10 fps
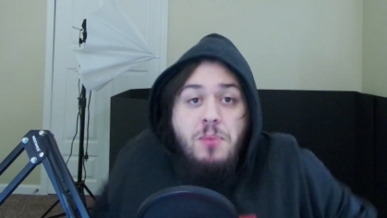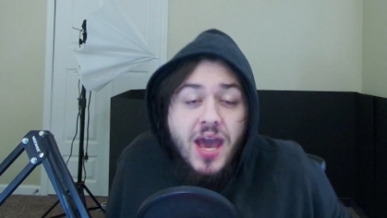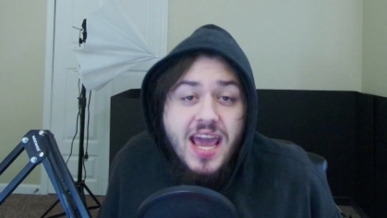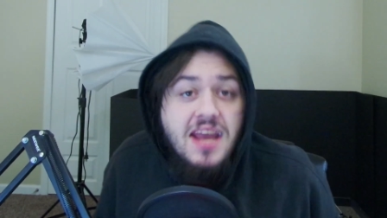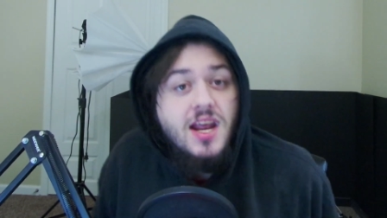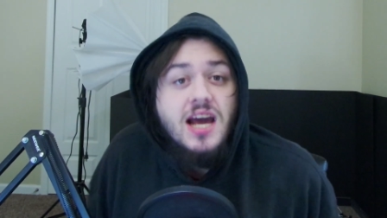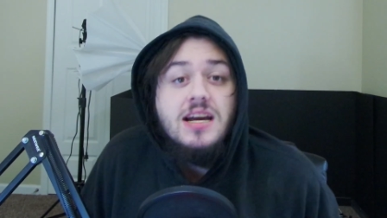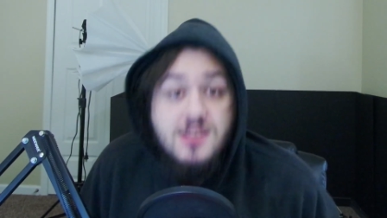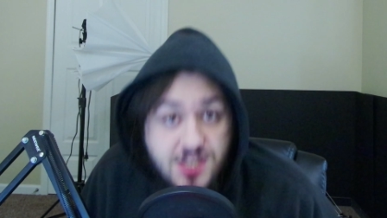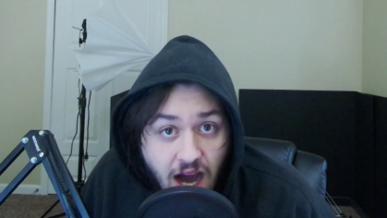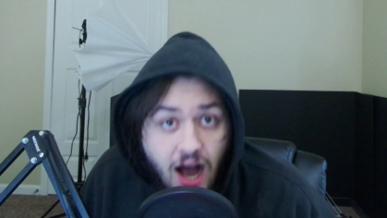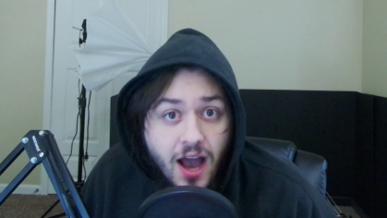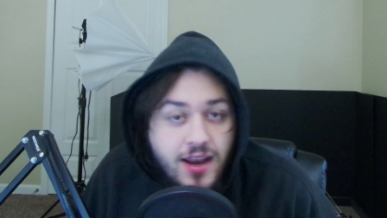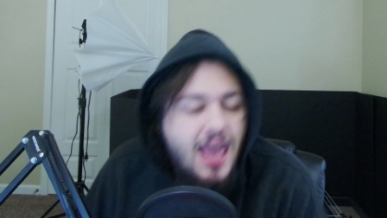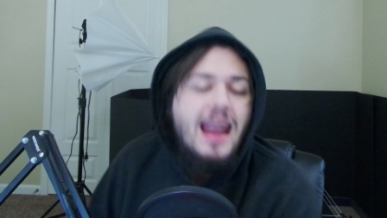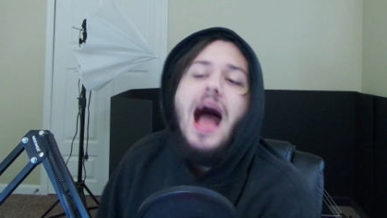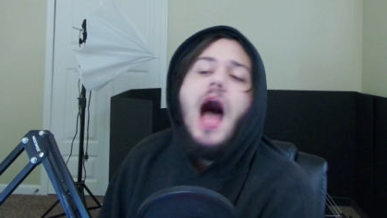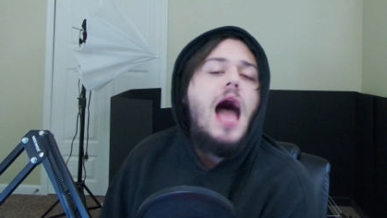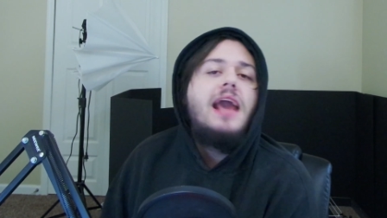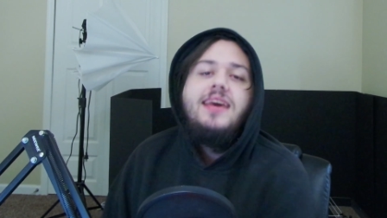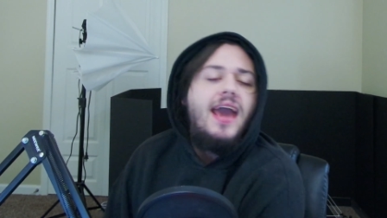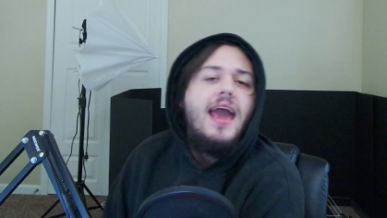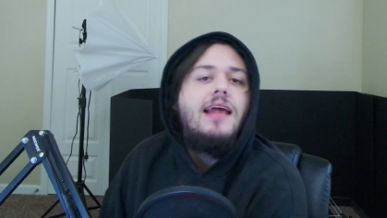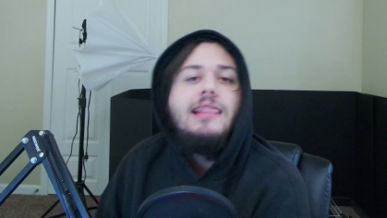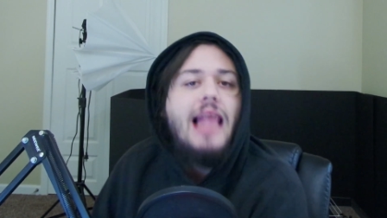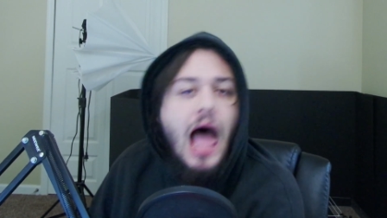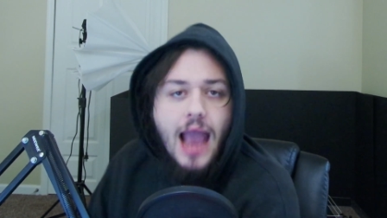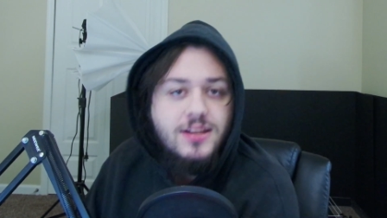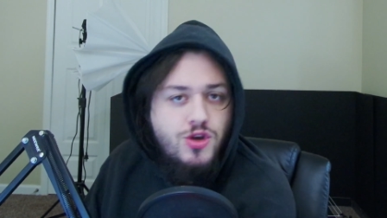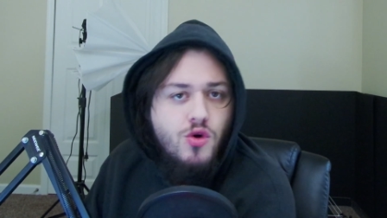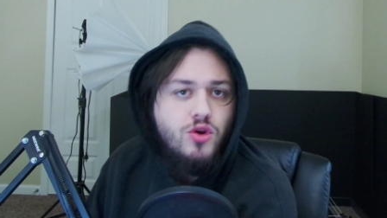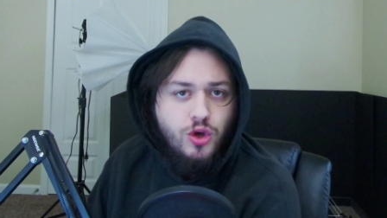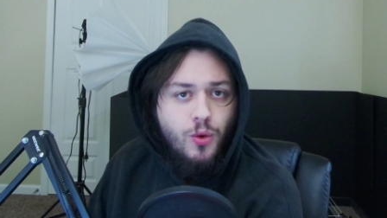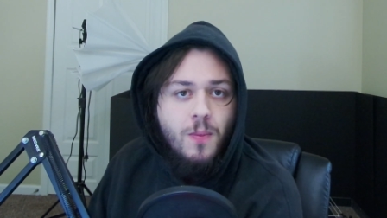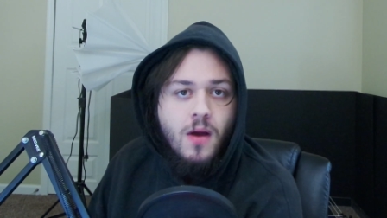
Pete Dunne. And I can't lie to you.